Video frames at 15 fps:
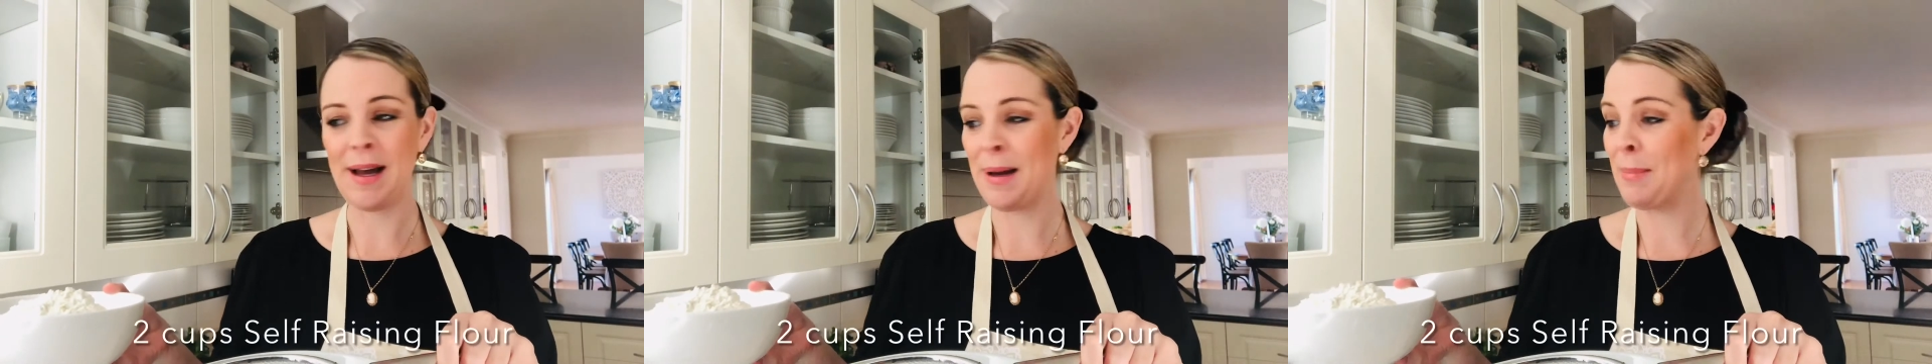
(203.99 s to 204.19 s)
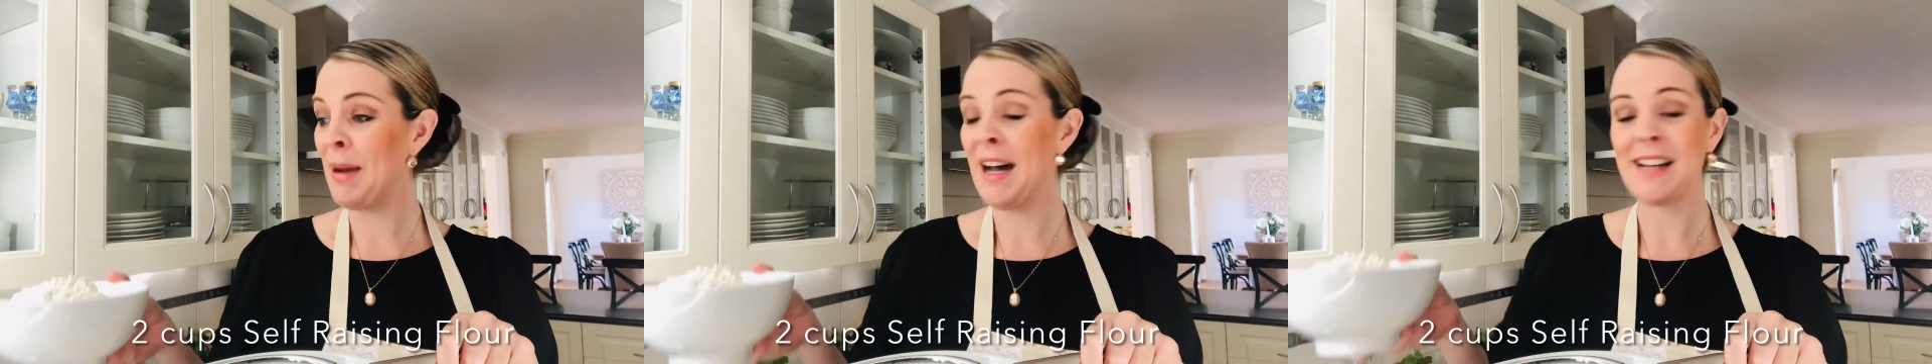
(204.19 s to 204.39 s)

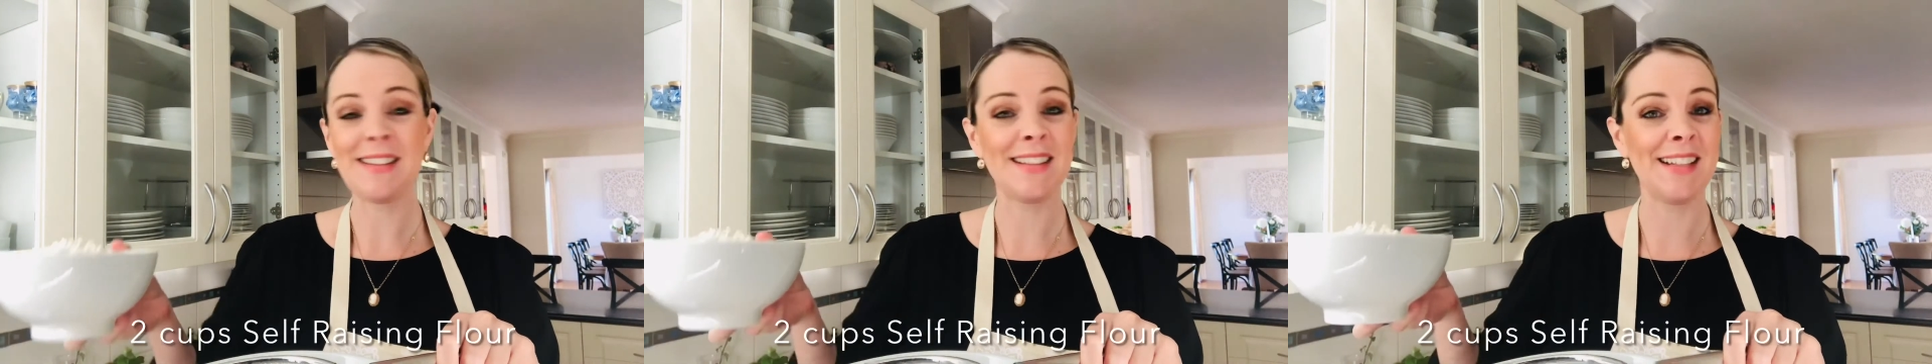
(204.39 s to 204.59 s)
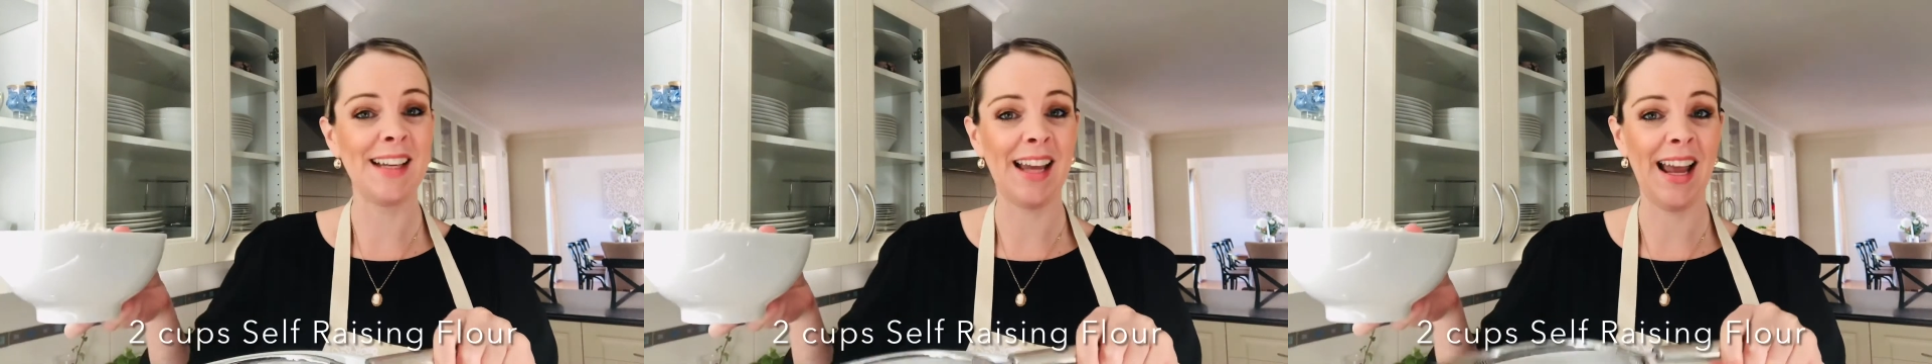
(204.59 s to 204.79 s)

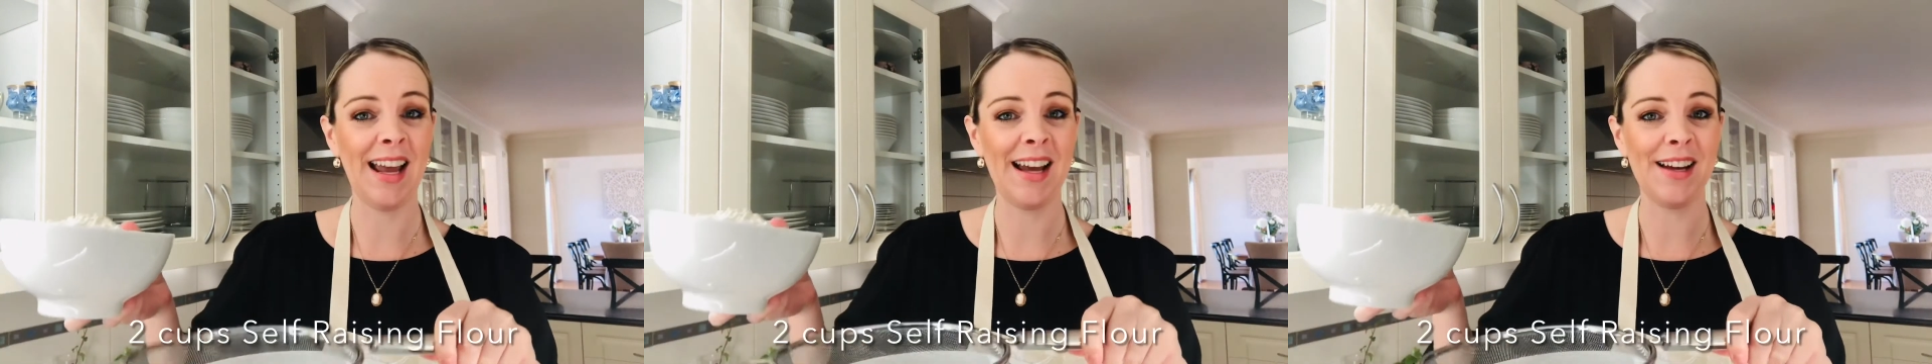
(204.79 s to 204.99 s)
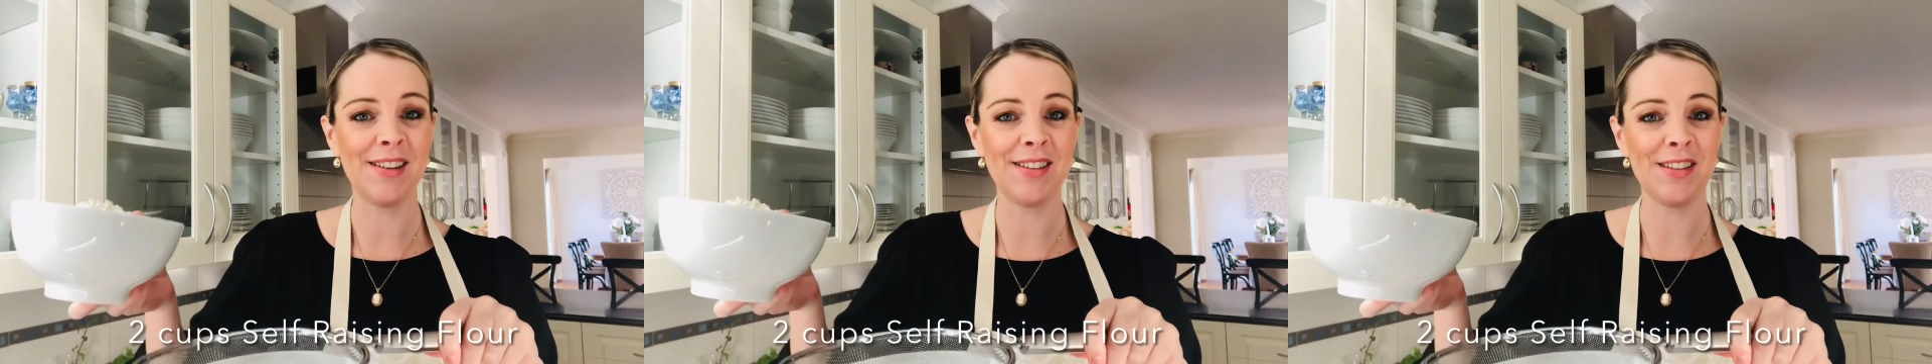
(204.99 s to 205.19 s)
passing
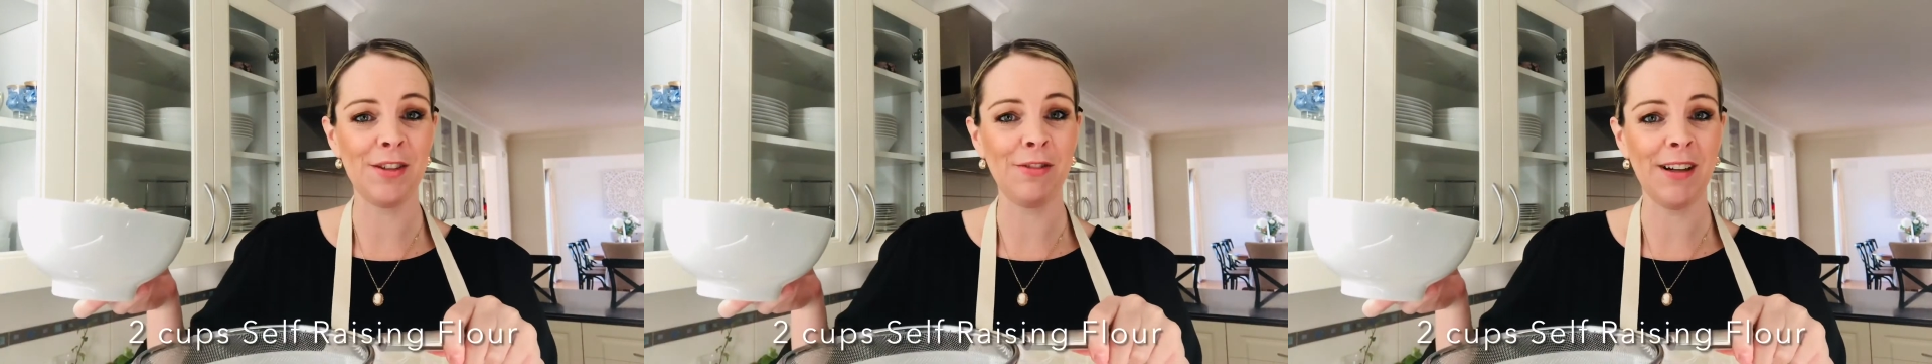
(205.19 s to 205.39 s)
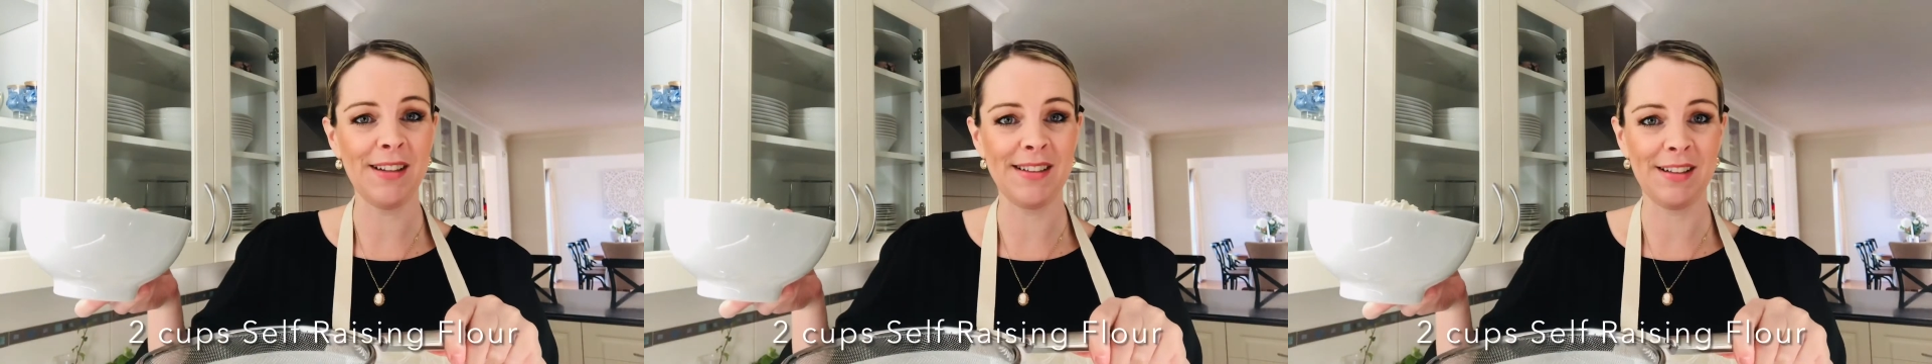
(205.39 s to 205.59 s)
our
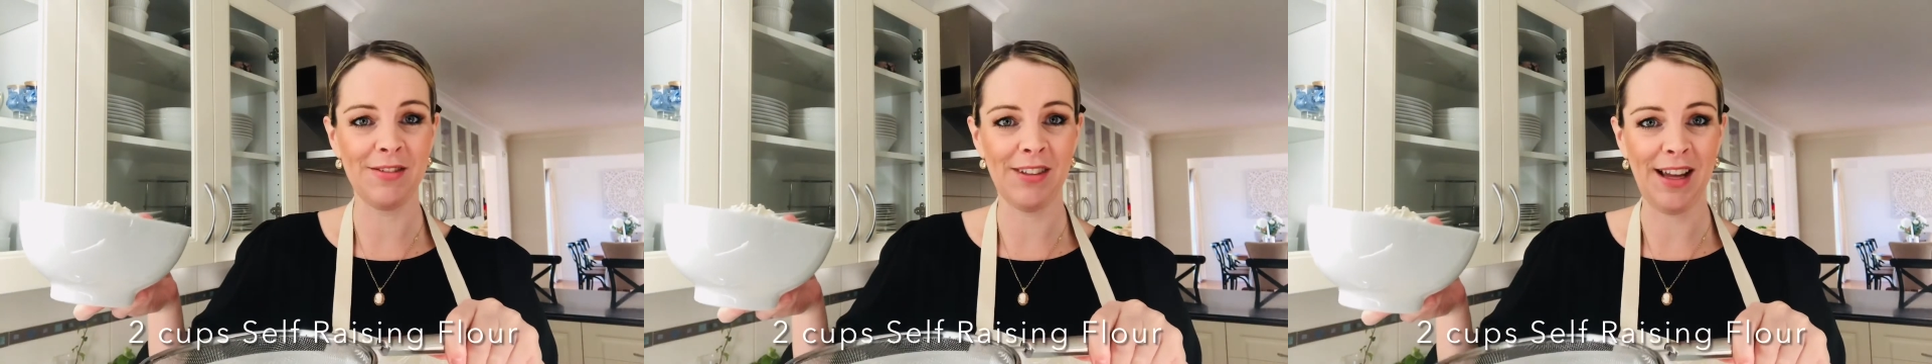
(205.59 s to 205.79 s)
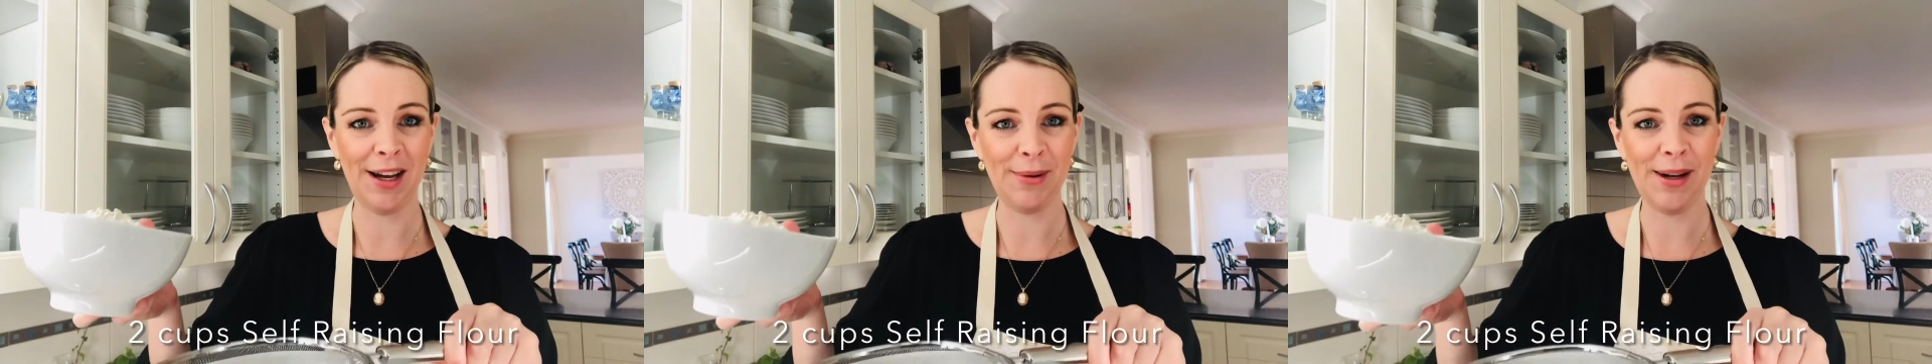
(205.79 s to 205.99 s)
self-raising
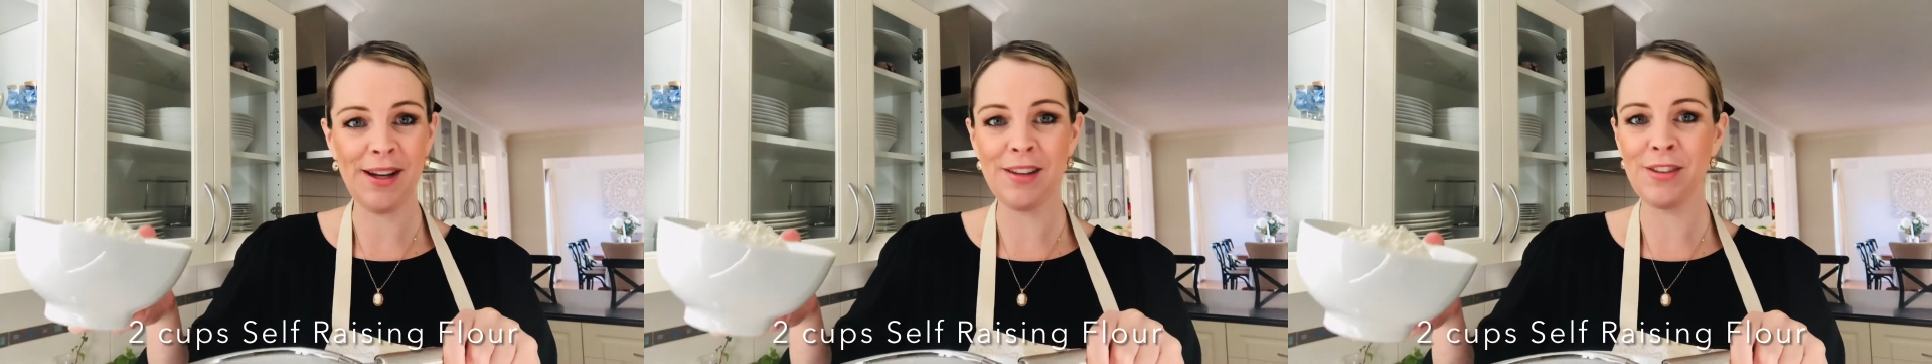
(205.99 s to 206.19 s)
flour